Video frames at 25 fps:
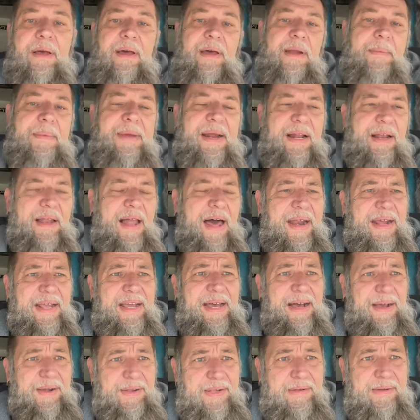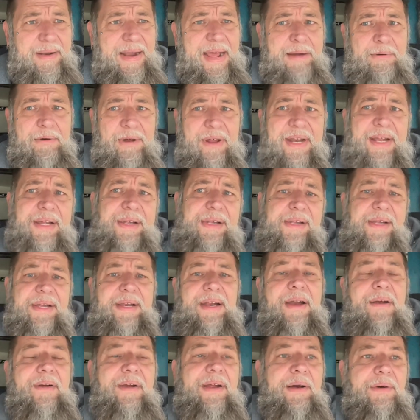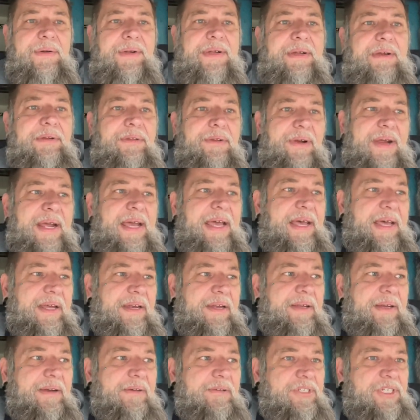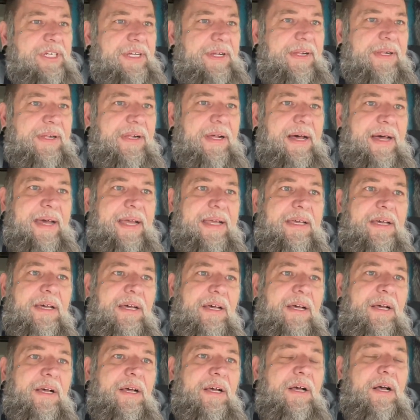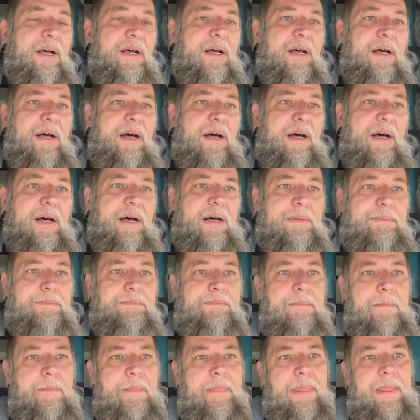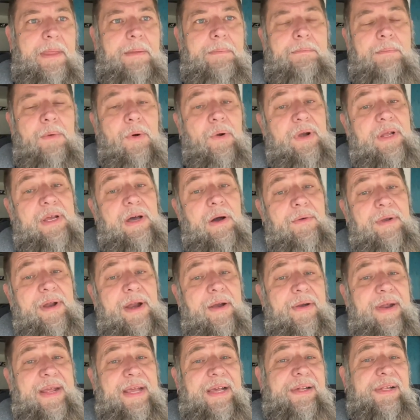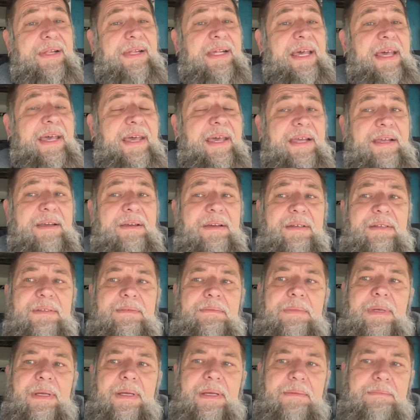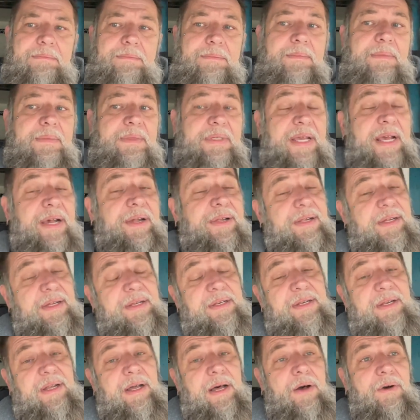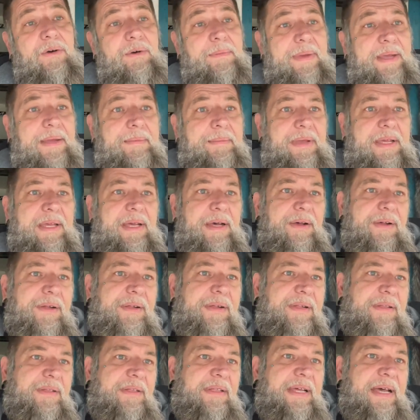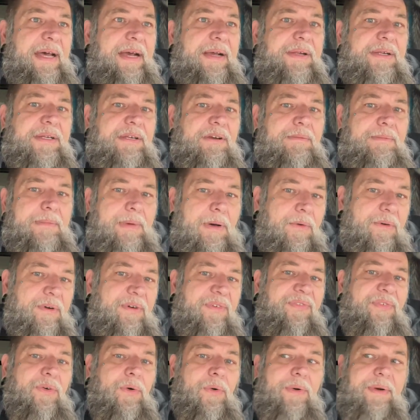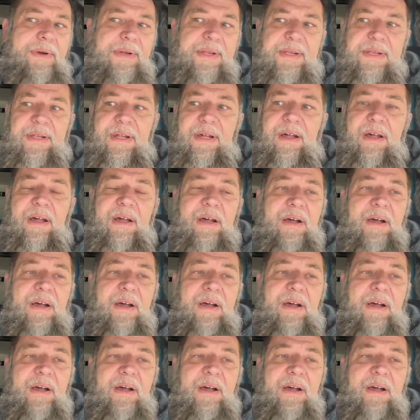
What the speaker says: And I mean, a lot of guys, when they run these scenarios through their head, they're just like, more cone area is king. Yes and no. I mean, because the extra motor force